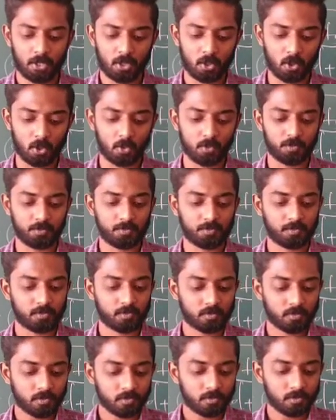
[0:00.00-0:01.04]
So
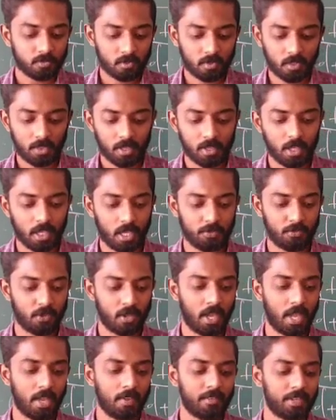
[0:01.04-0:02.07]
if you
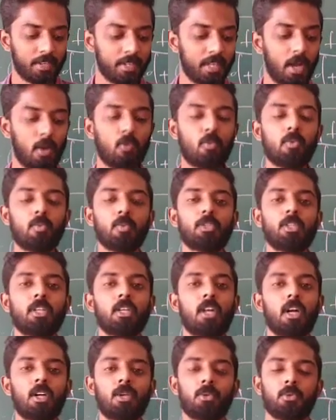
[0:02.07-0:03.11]
have any doubt with
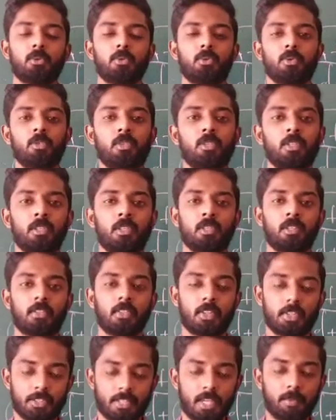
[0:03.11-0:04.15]
regard to
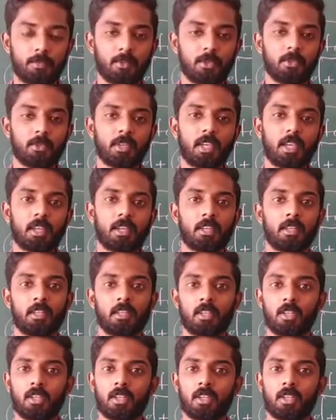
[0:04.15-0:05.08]
this chapter, you can